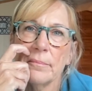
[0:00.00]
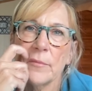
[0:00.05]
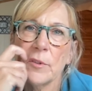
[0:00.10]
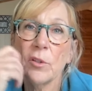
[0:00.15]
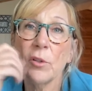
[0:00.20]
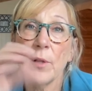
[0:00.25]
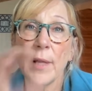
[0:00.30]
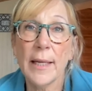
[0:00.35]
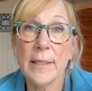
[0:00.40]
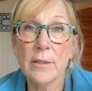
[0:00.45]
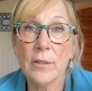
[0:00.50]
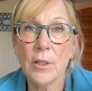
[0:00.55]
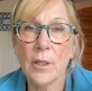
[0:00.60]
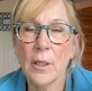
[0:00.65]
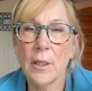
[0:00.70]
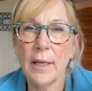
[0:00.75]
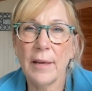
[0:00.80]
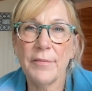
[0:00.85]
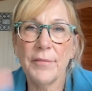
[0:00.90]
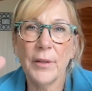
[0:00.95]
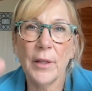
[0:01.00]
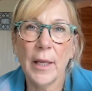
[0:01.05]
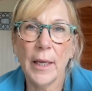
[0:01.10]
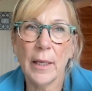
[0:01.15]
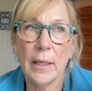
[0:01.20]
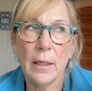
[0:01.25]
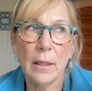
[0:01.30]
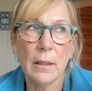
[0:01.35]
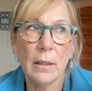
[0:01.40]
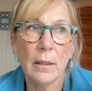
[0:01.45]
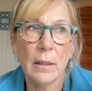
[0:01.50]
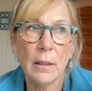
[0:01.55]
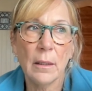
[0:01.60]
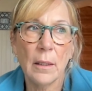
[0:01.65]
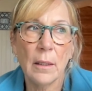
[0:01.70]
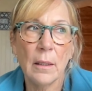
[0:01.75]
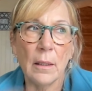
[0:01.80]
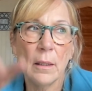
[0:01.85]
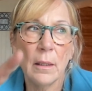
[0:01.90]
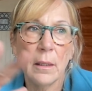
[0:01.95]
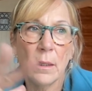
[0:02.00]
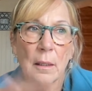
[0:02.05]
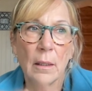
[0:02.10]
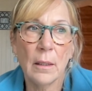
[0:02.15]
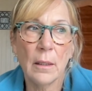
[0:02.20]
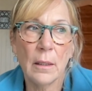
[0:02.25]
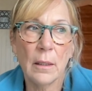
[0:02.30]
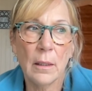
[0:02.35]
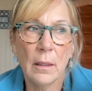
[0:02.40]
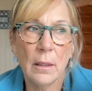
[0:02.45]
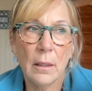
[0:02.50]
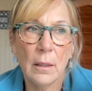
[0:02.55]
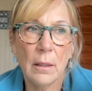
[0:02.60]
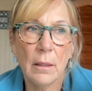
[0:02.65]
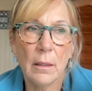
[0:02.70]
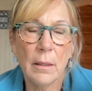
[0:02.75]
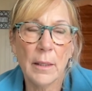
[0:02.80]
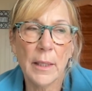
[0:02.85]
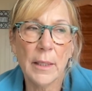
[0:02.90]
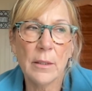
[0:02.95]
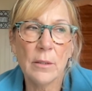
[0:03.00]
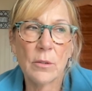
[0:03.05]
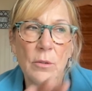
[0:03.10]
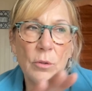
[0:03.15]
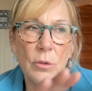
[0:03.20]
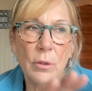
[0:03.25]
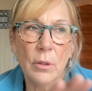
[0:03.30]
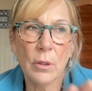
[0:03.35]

So that's good. I feel like things are,